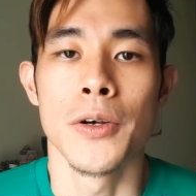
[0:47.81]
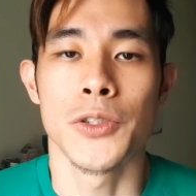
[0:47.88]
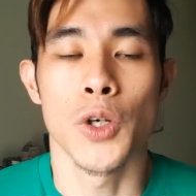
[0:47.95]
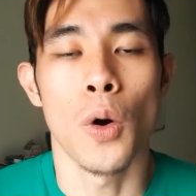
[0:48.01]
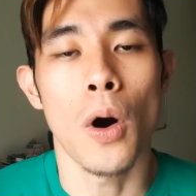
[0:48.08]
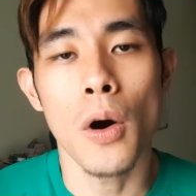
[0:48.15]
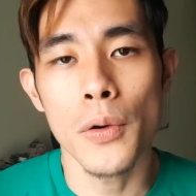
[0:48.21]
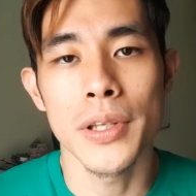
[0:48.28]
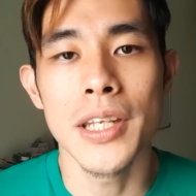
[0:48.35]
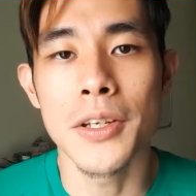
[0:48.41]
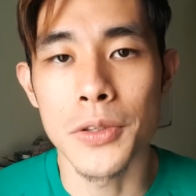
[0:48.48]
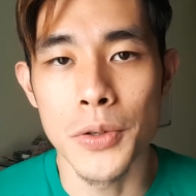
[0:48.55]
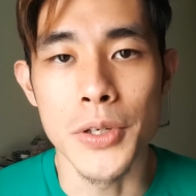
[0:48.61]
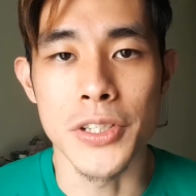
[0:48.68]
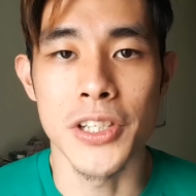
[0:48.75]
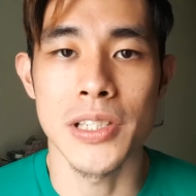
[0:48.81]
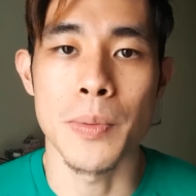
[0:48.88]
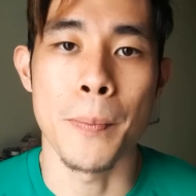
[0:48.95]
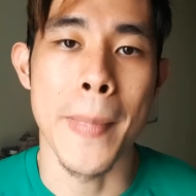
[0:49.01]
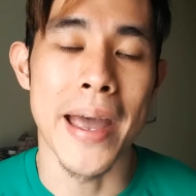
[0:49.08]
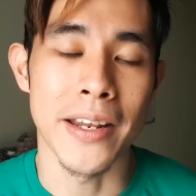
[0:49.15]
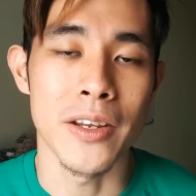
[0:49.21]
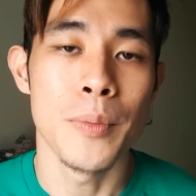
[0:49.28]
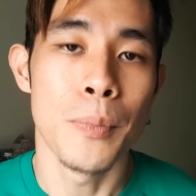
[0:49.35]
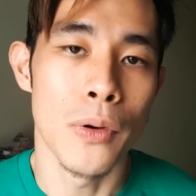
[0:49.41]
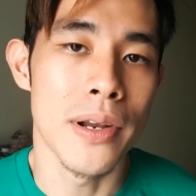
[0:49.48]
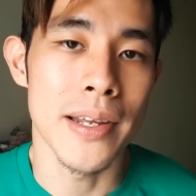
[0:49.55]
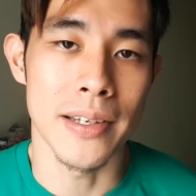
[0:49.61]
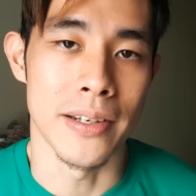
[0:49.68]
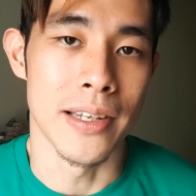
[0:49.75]
So all you need to do is just
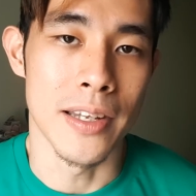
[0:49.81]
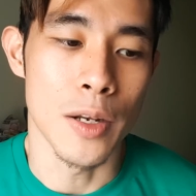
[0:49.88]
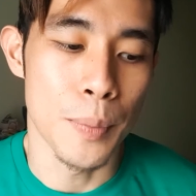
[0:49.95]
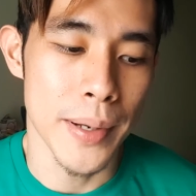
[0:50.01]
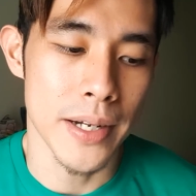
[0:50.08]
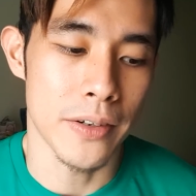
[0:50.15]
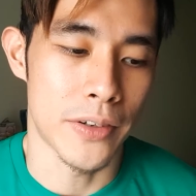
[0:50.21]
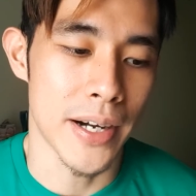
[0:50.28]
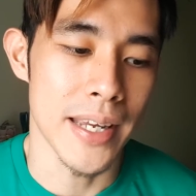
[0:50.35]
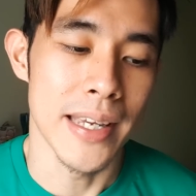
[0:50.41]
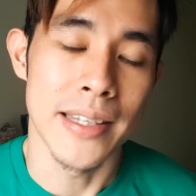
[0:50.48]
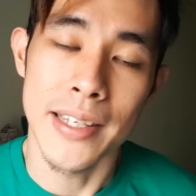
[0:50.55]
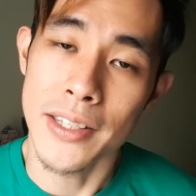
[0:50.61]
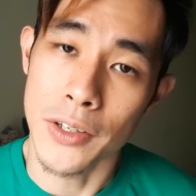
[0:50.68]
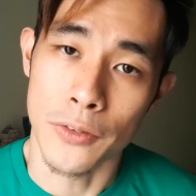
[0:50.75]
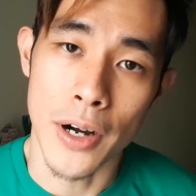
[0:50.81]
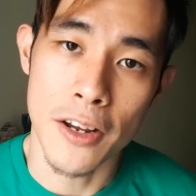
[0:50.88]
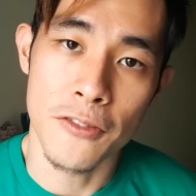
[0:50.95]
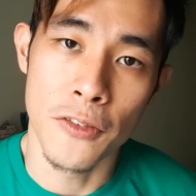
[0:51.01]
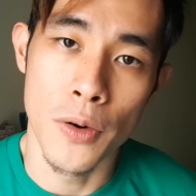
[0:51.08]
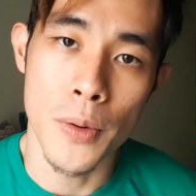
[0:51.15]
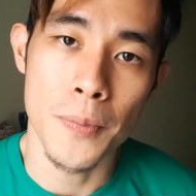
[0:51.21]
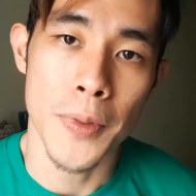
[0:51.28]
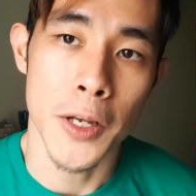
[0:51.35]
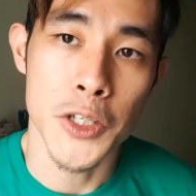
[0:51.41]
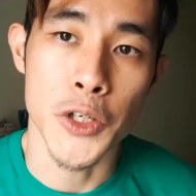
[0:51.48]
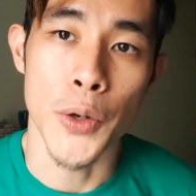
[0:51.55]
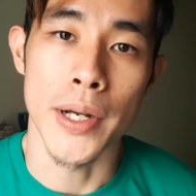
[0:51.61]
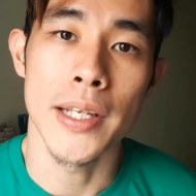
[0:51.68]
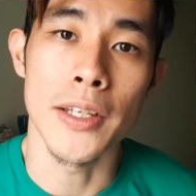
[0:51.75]
manipulate a little bit, right? Eating the right food,
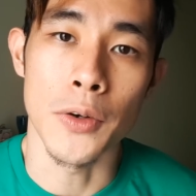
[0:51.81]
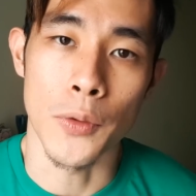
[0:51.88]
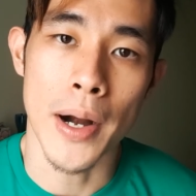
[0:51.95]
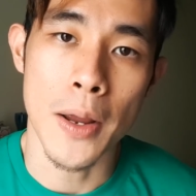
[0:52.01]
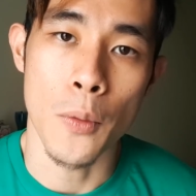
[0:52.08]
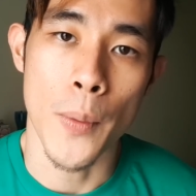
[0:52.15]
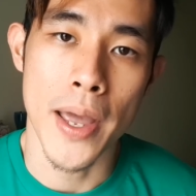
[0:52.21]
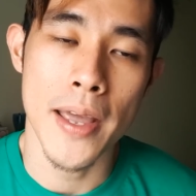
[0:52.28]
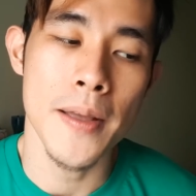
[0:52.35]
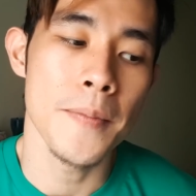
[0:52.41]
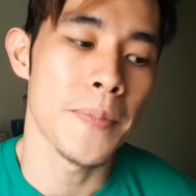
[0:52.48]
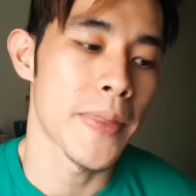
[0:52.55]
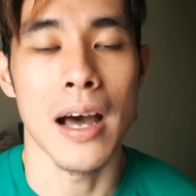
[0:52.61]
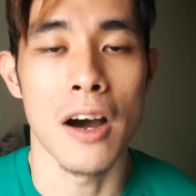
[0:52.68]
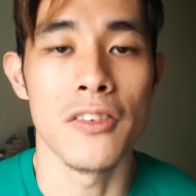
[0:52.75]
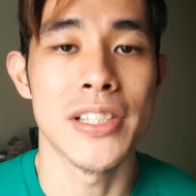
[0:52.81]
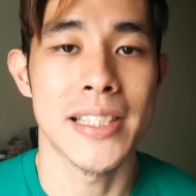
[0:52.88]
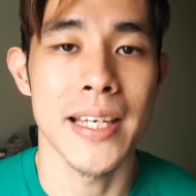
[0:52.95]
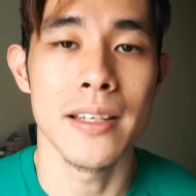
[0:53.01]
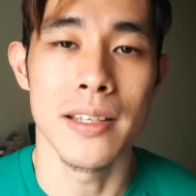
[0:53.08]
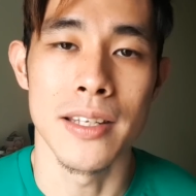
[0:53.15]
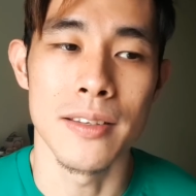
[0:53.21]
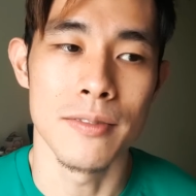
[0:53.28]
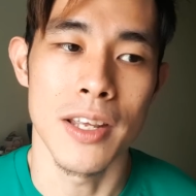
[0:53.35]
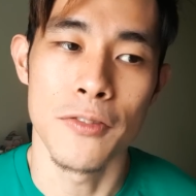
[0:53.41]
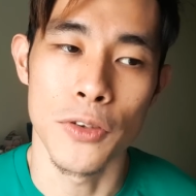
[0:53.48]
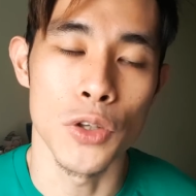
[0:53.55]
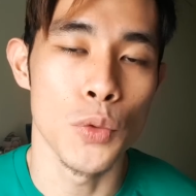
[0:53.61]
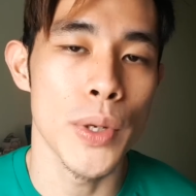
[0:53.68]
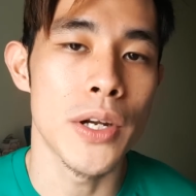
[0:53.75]
training the right way. I would say in,
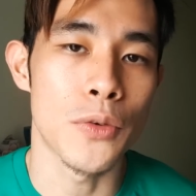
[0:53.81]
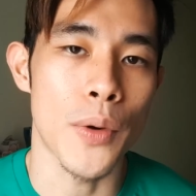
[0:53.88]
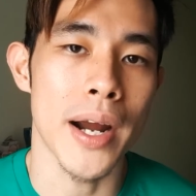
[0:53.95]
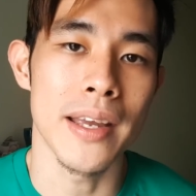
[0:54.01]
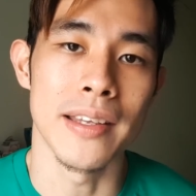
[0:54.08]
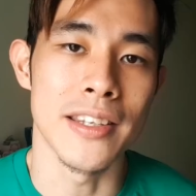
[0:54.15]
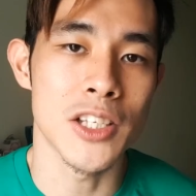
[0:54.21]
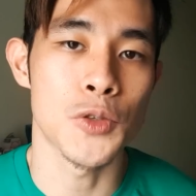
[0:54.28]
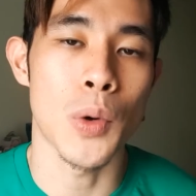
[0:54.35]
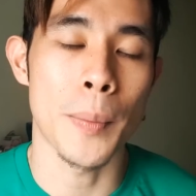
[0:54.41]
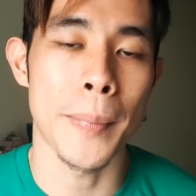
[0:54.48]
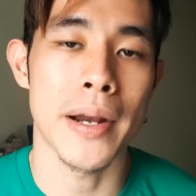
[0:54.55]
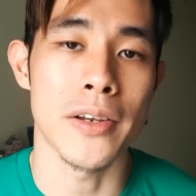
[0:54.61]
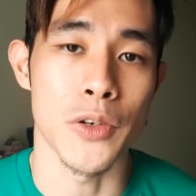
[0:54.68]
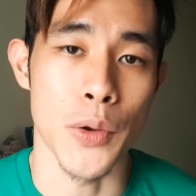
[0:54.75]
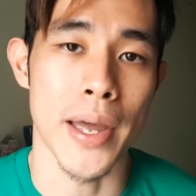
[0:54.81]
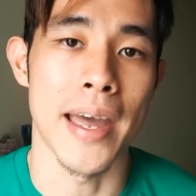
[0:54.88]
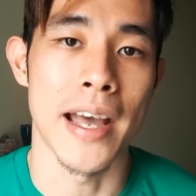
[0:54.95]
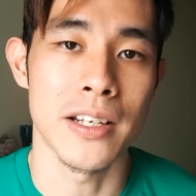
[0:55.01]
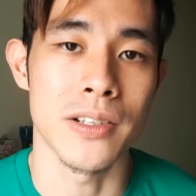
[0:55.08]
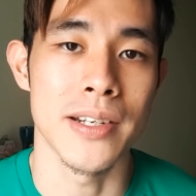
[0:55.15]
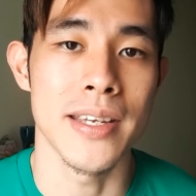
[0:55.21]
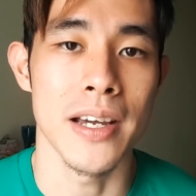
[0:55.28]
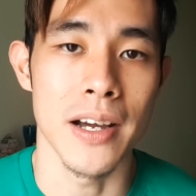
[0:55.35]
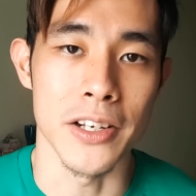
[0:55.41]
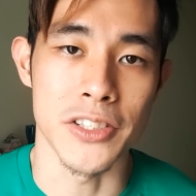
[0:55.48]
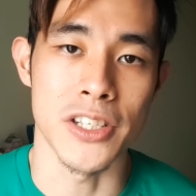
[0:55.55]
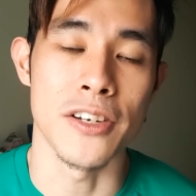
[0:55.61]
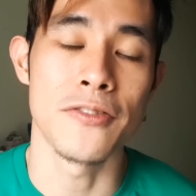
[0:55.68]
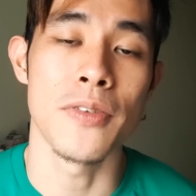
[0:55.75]
if you do it right in this one month, you can actually
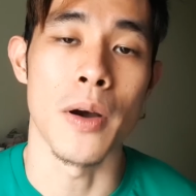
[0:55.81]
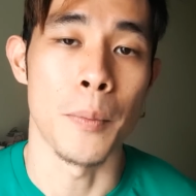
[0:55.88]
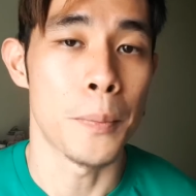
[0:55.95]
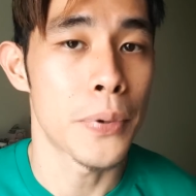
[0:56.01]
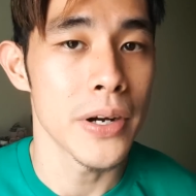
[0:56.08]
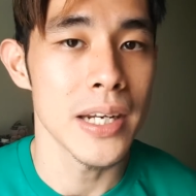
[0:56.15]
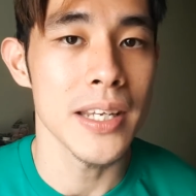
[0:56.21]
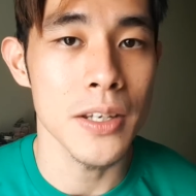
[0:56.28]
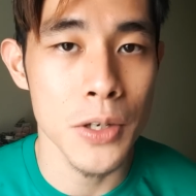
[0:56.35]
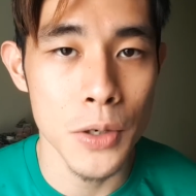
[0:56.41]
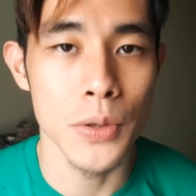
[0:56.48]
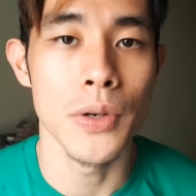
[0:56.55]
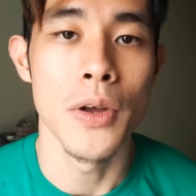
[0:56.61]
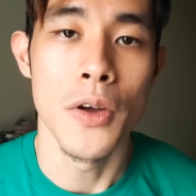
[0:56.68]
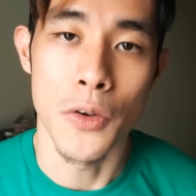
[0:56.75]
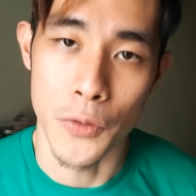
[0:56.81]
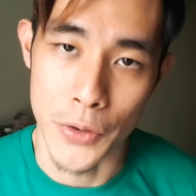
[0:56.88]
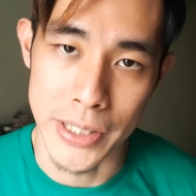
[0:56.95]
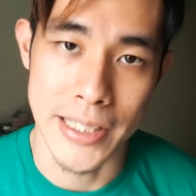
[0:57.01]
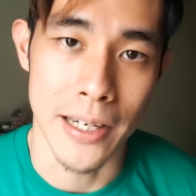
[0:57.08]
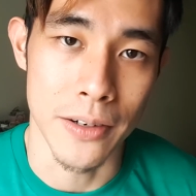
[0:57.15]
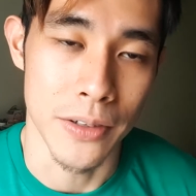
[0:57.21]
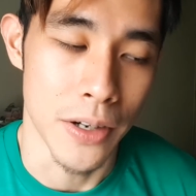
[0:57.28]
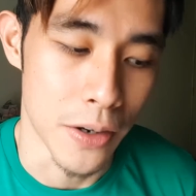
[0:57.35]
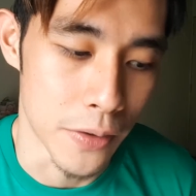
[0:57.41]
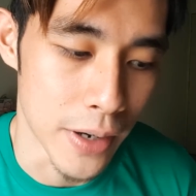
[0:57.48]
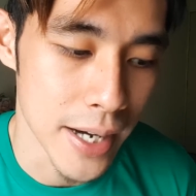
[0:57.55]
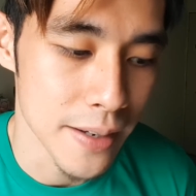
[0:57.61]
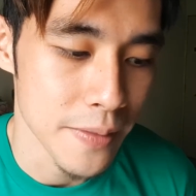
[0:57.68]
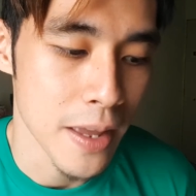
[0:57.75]
achieve a pretty good result,
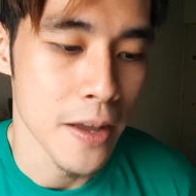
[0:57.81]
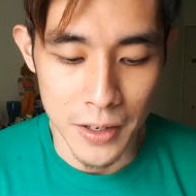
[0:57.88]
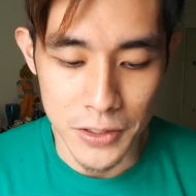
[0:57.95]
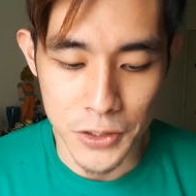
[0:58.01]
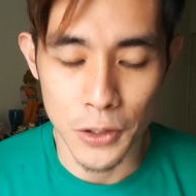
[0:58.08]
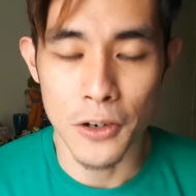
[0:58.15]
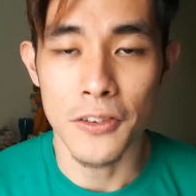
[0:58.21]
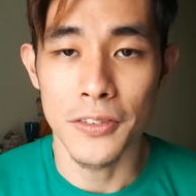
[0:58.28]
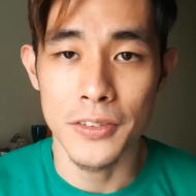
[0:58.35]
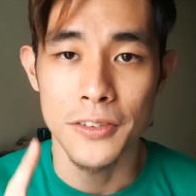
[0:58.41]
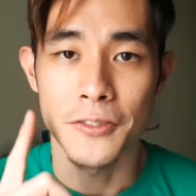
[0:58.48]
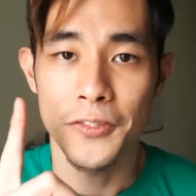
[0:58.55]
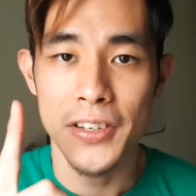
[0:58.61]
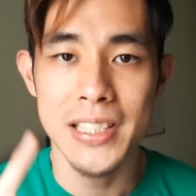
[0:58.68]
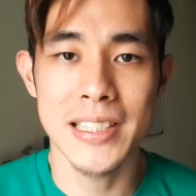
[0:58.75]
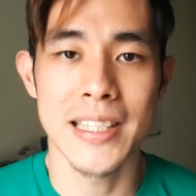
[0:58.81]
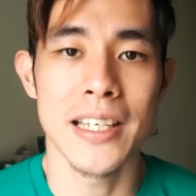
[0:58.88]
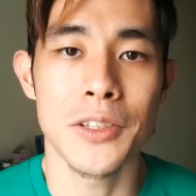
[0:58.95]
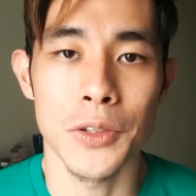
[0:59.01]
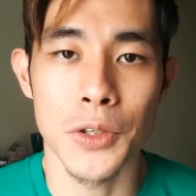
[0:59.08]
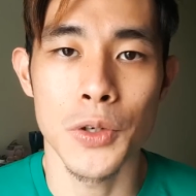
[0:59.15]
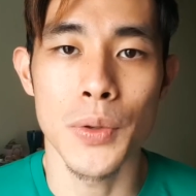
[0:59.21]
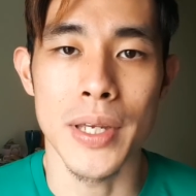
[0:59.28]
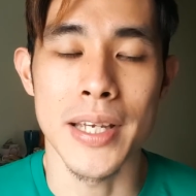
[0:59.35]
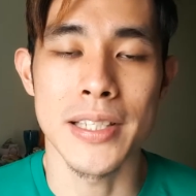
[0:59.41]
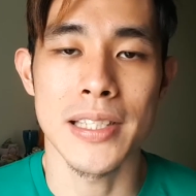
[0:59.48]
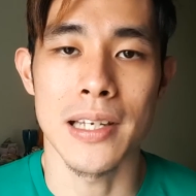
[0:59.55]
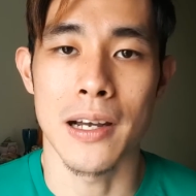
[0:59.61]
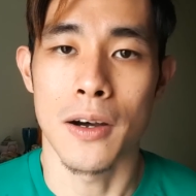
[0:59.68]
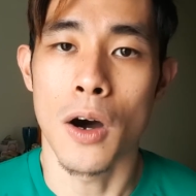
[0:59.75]
right? So first thing to do
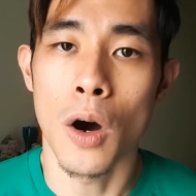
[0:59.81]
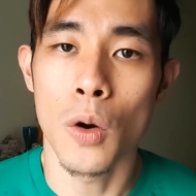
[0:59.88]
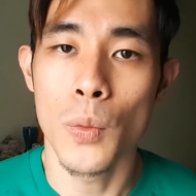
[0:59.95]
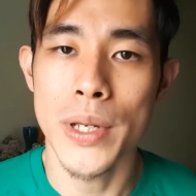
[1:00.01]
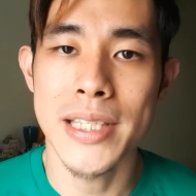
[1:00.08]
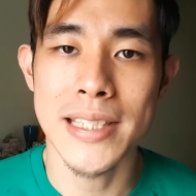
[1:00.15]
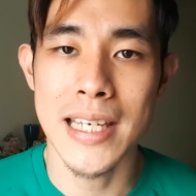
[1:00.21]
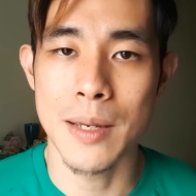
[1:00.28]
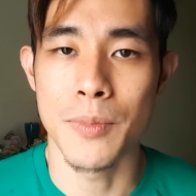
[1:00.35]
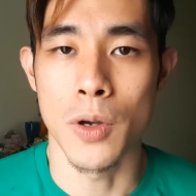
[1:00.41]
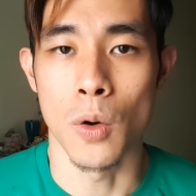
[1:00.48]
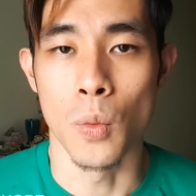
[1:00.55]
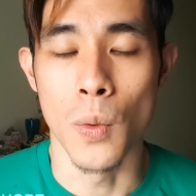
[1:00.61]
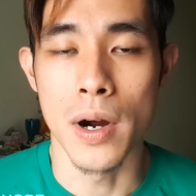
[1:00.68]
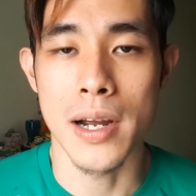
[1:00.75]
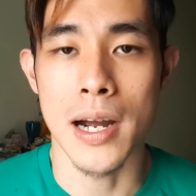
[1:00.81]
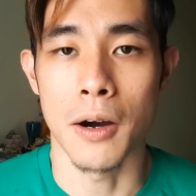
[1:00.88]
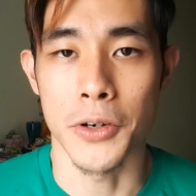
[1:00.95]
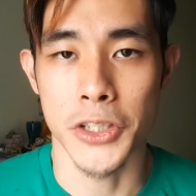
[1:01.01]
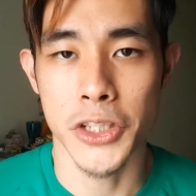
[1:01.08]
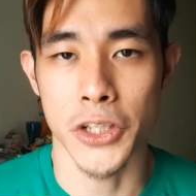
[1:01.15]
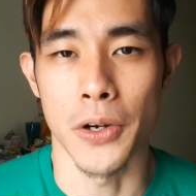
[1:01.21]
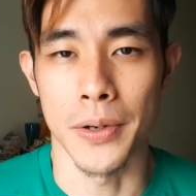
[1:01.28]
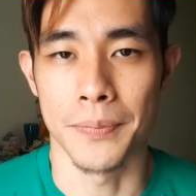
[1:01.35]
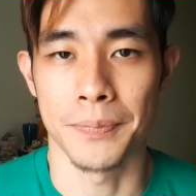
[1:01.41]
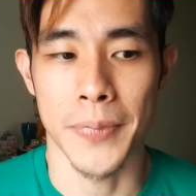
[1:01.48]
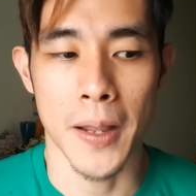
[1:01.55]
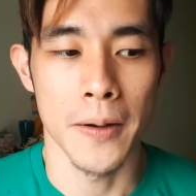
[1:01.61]
is uh, always keep your workout short.